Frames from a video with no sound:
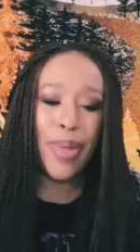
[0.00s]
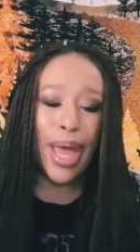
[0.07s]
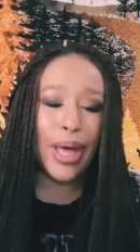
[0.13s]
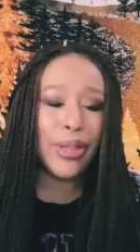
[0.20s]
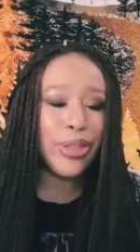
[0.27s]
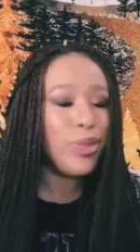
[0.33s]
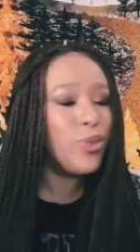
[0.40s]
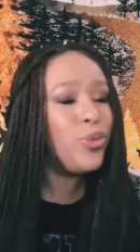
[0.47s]

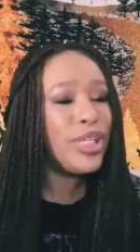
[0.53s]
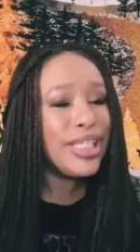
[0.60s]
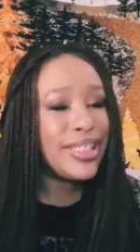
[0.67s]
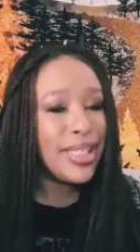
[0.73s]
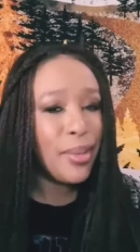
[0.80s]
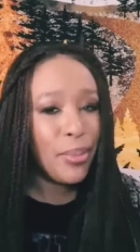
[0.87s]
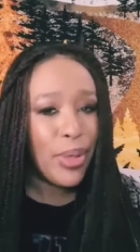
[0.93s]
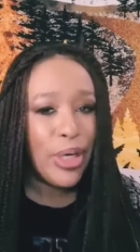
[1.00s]
about the
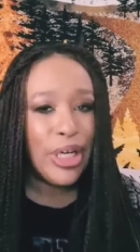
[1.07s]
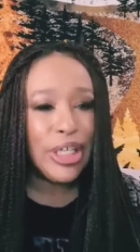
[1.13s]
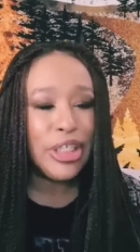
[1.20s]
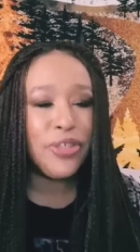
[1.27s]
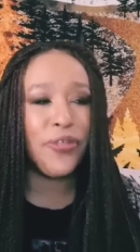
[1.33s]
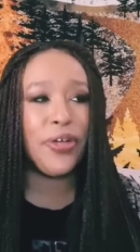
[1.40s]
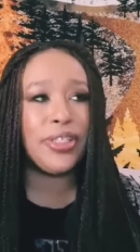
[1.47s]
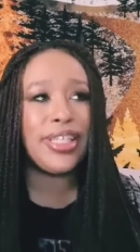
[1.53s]
recent
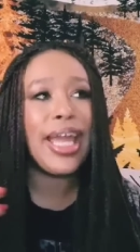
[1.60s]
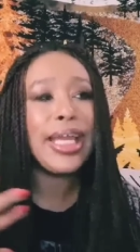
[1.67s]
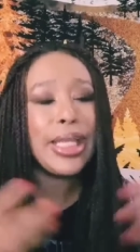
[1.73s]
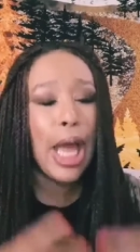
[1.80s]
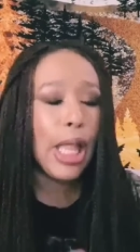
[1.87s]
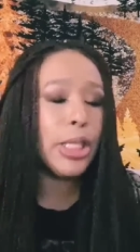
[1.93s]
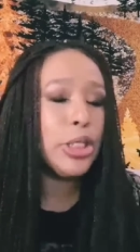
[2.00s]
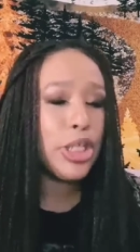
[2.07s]
push for
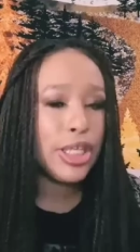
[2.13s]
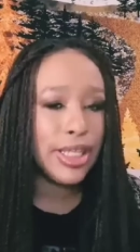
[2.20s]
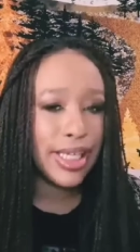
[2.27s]
technology